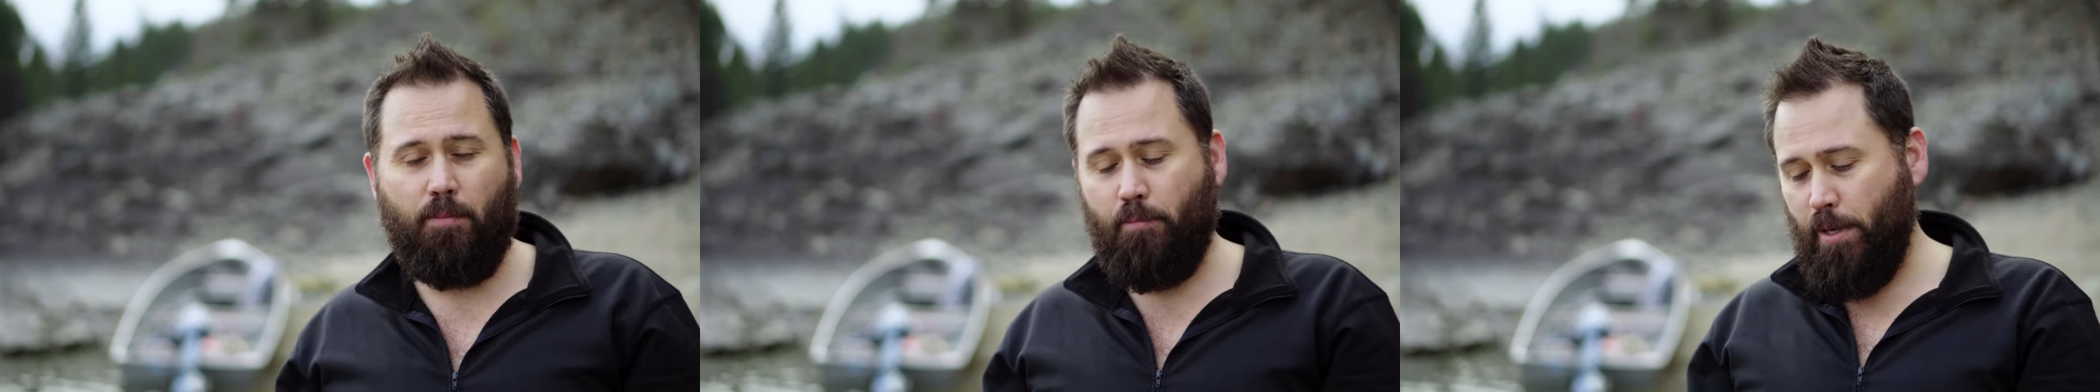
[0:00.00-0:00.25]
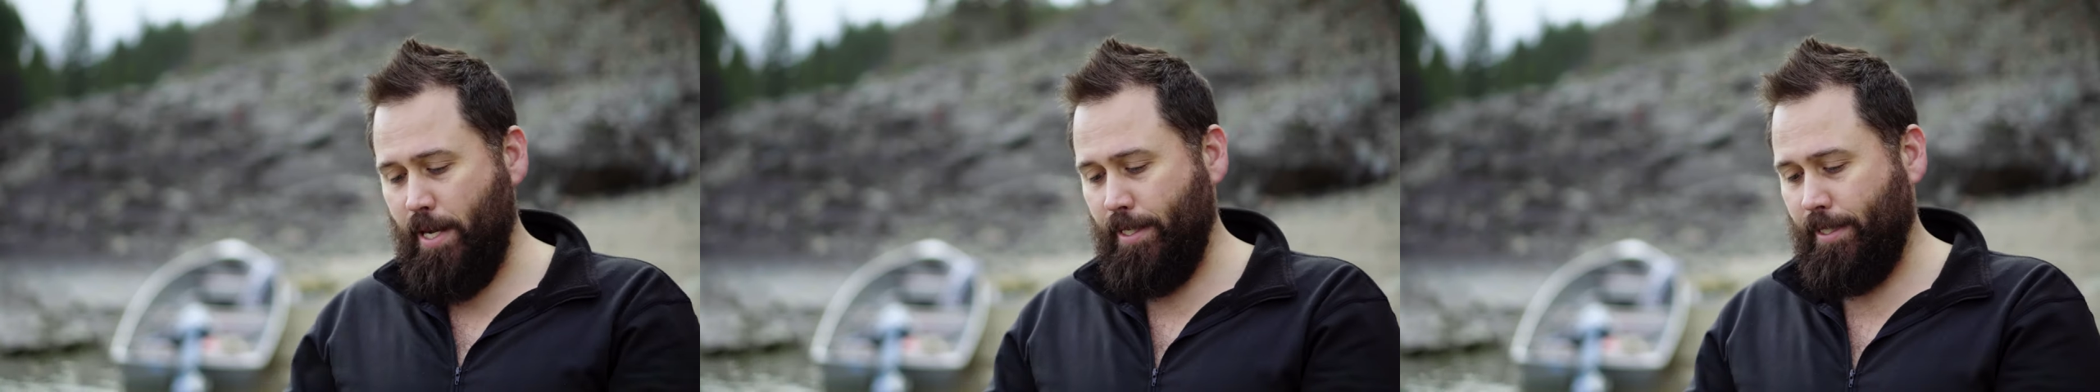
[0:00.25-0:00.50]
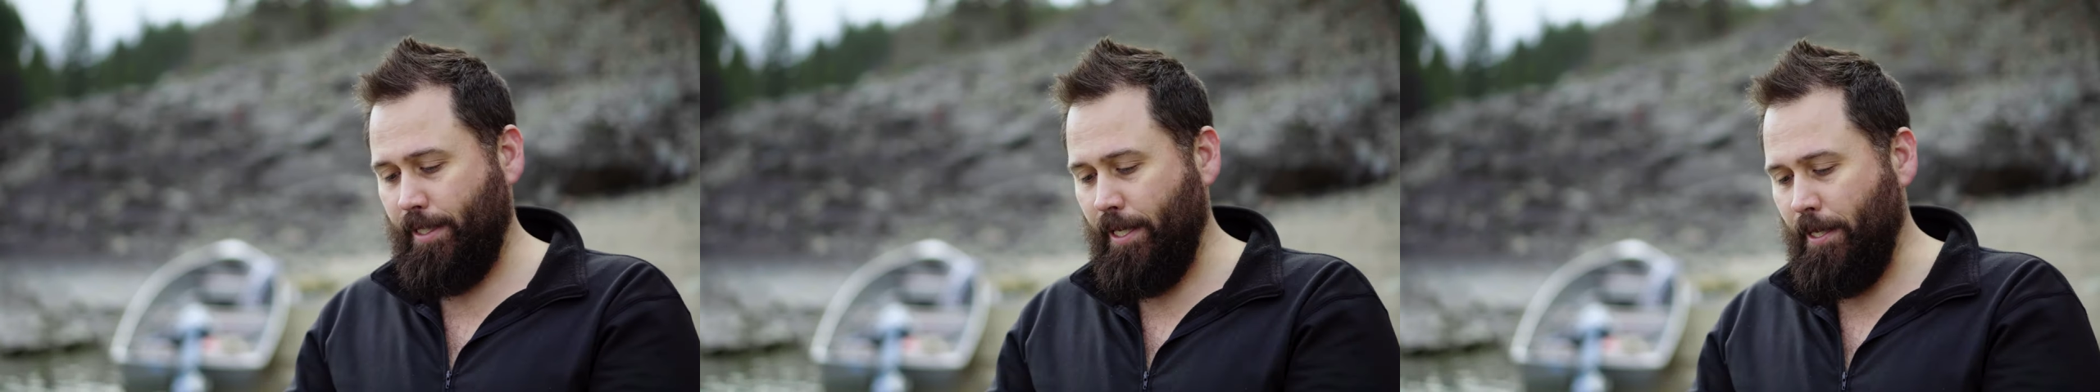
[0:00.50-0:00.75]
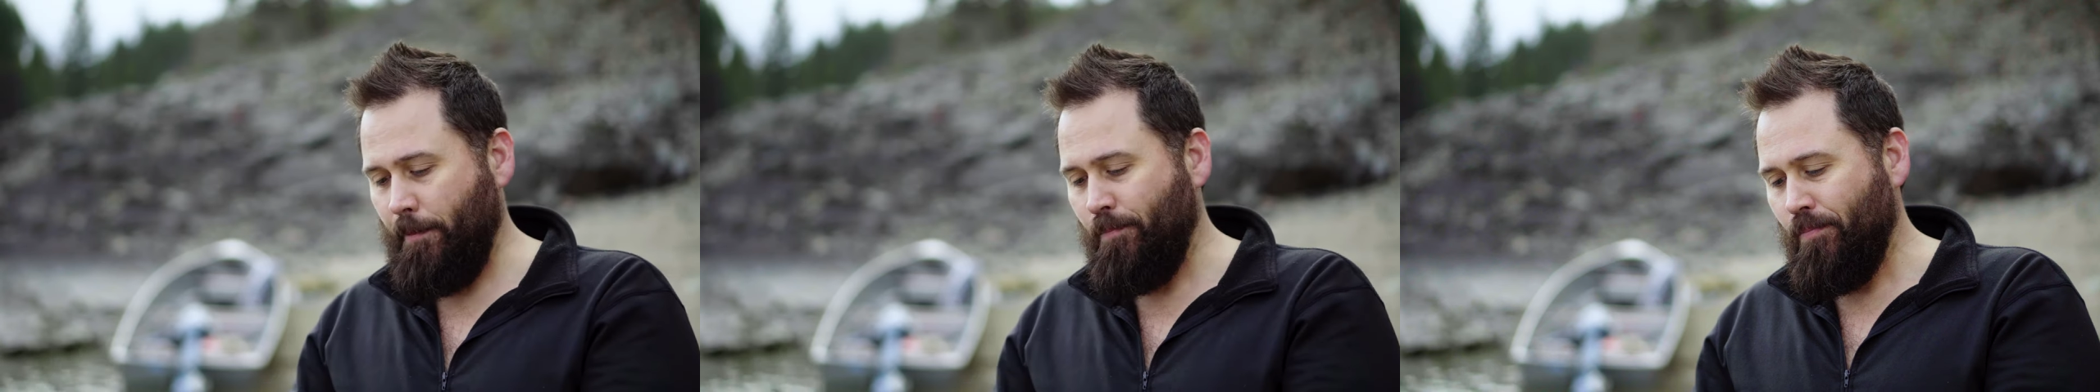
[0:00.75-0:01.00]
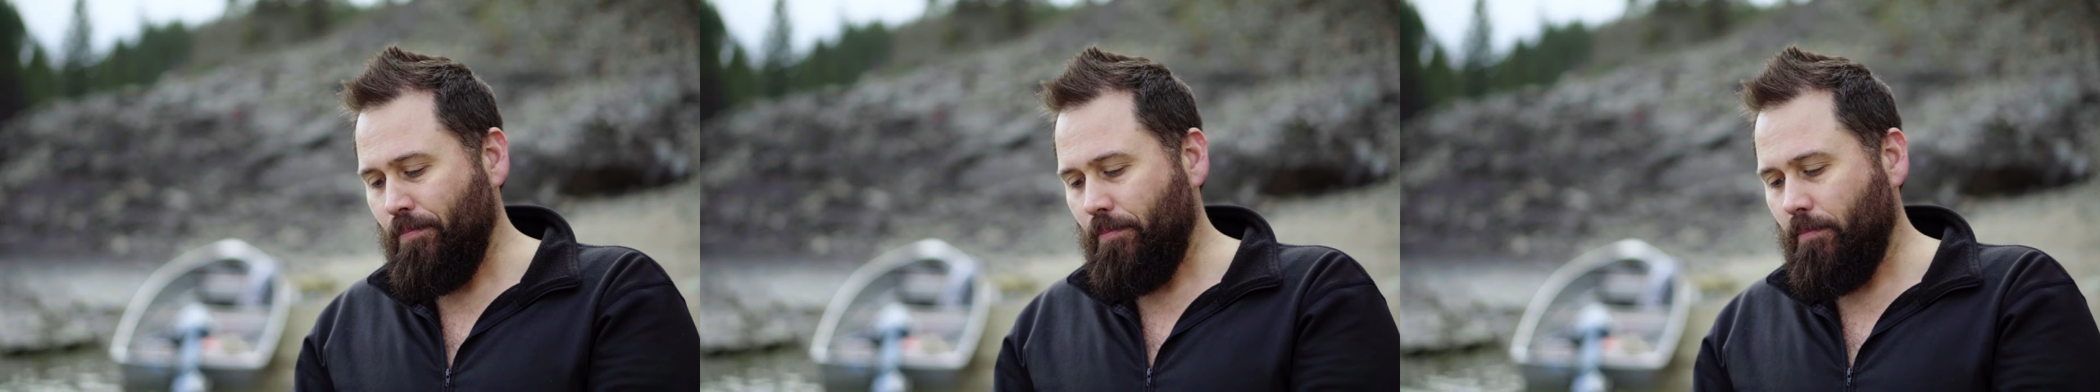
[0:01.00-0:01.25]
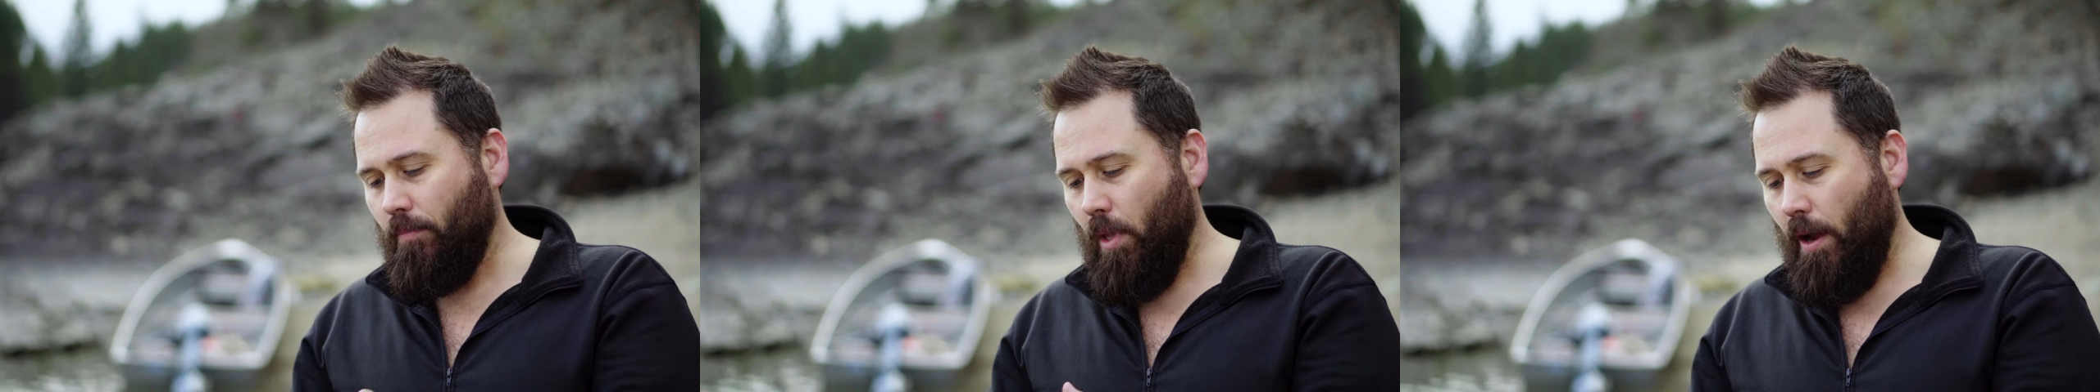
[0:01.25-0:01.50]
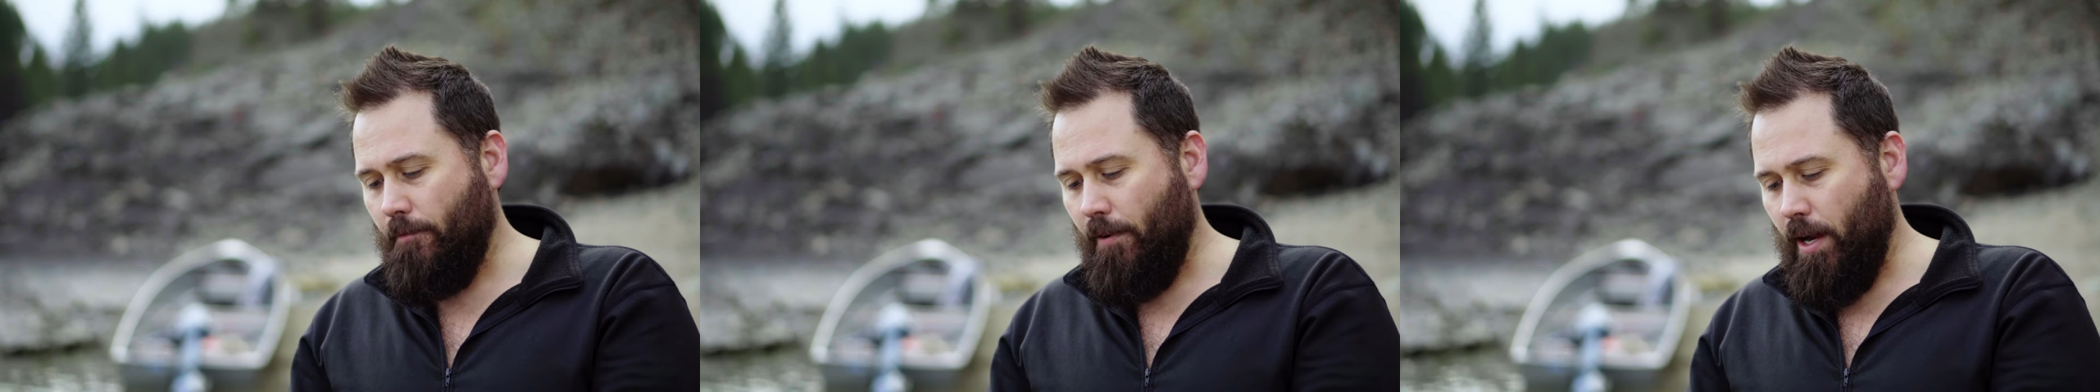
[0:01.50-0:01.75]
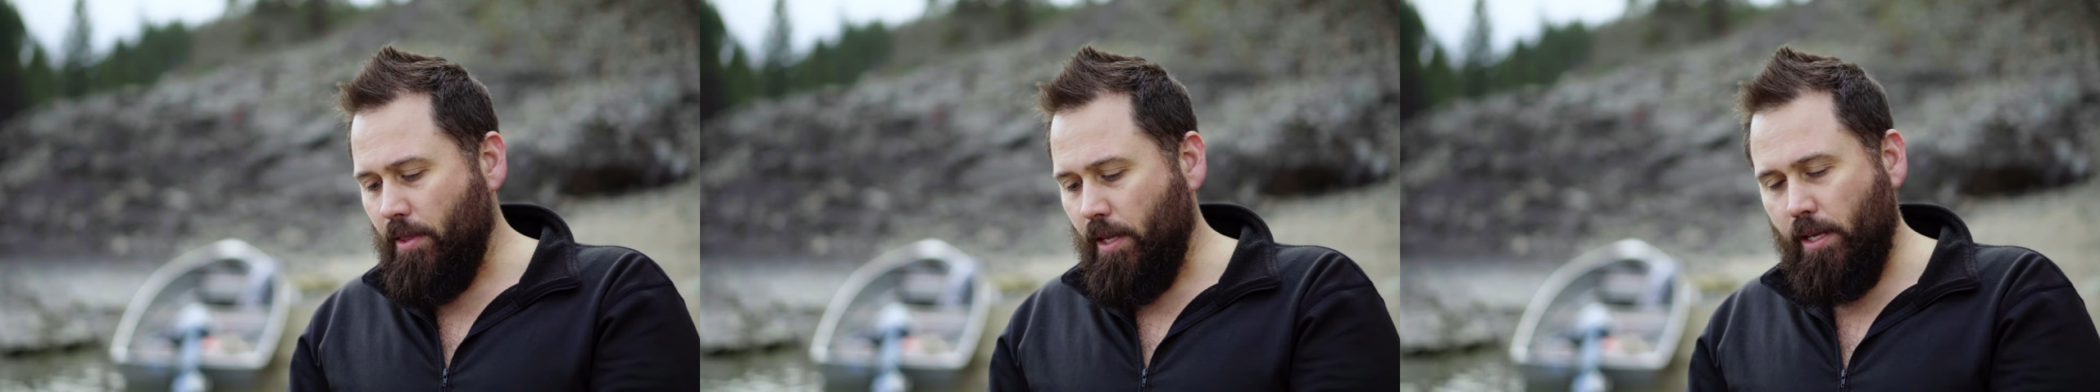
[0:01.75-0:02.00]
but I
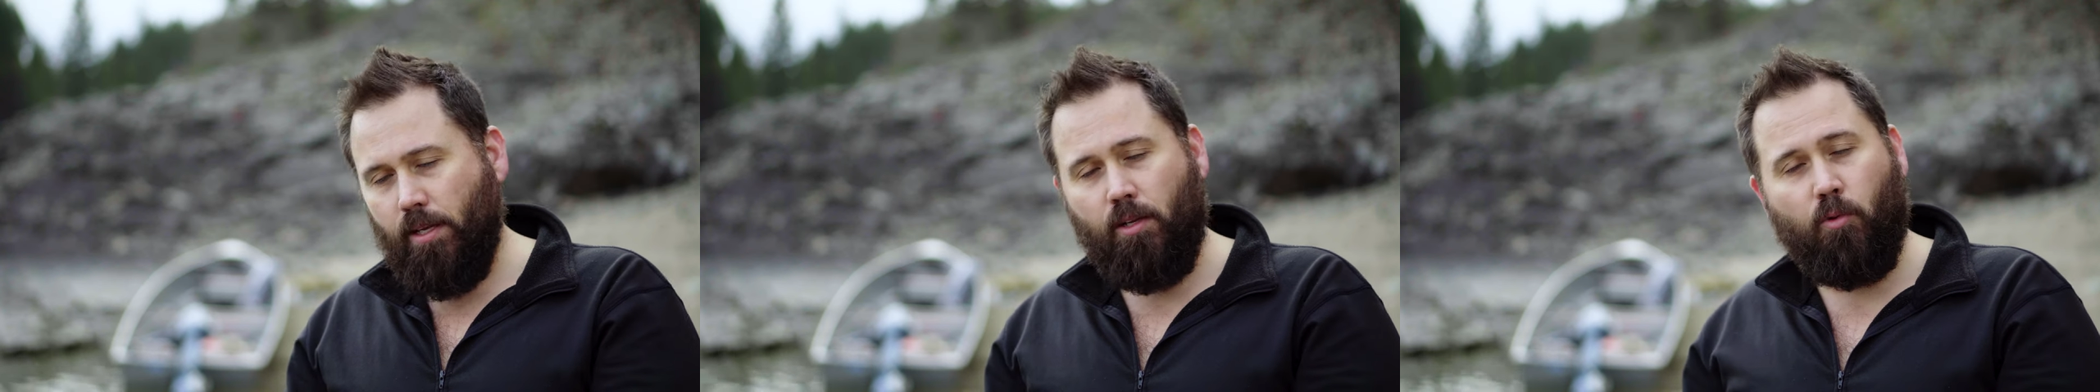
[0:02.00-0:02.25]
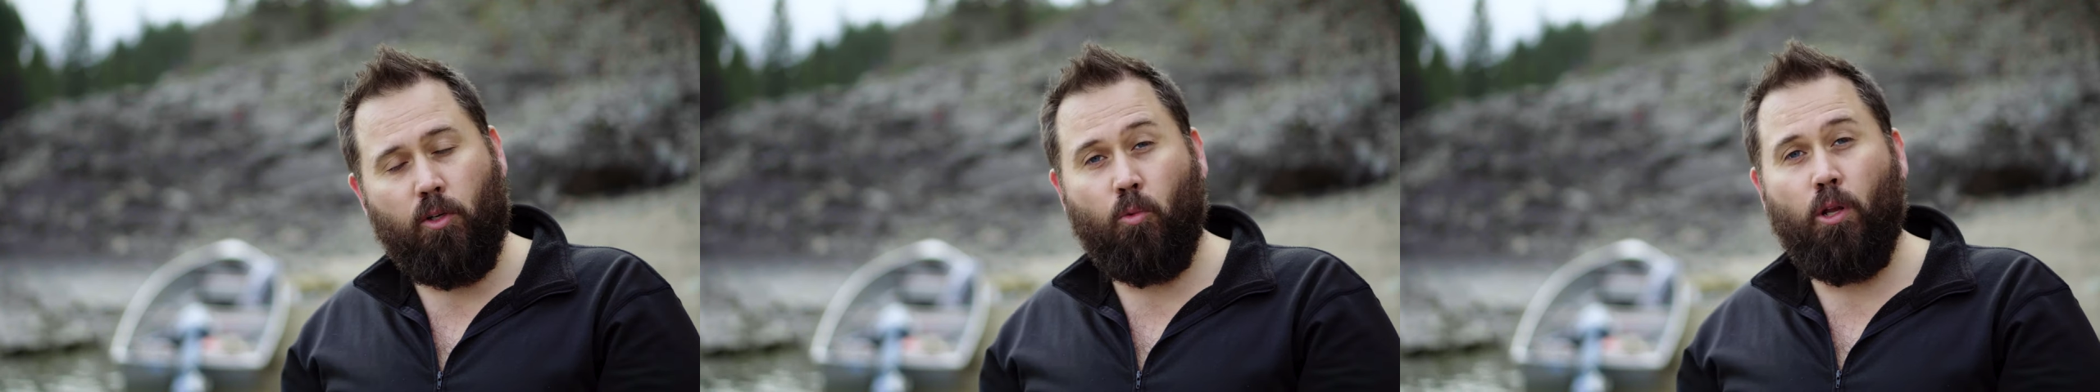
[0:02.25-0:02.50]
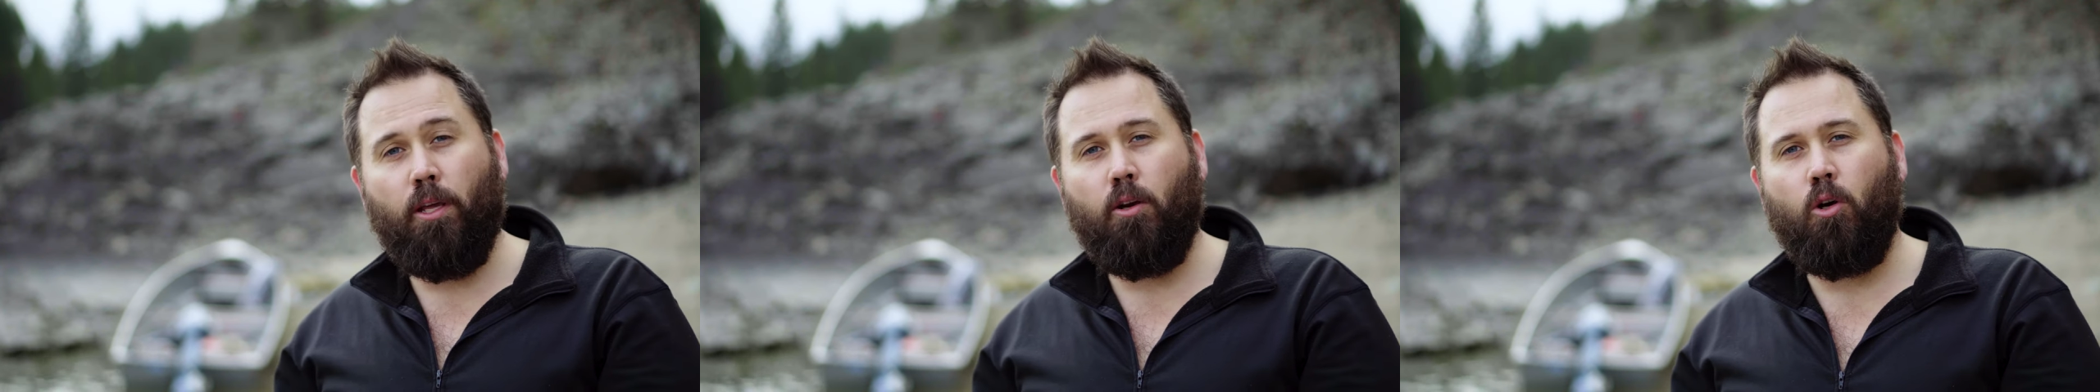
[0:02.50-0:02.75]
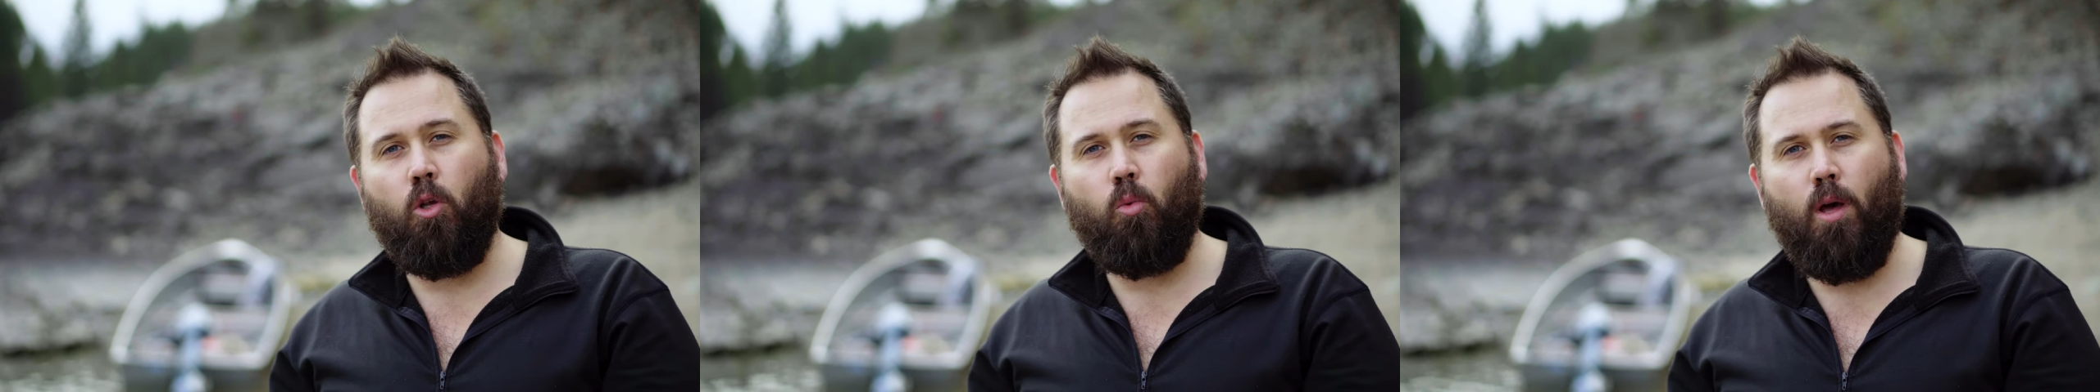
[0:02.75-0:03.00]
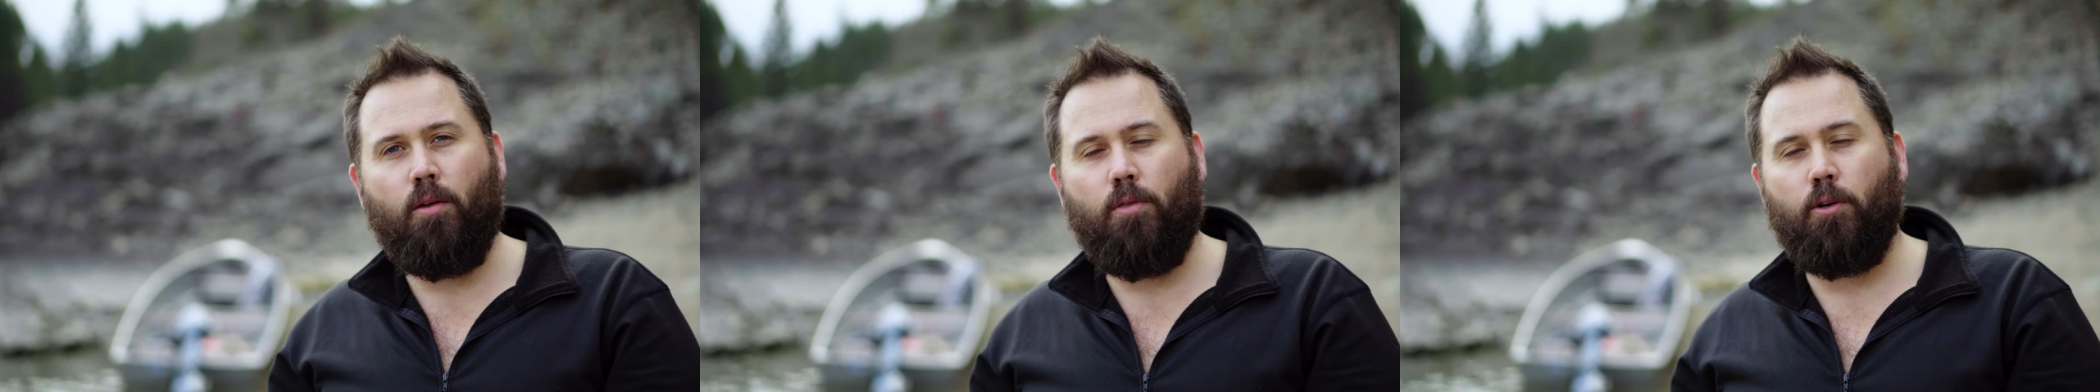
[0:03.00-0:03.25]
find that in really cold weather,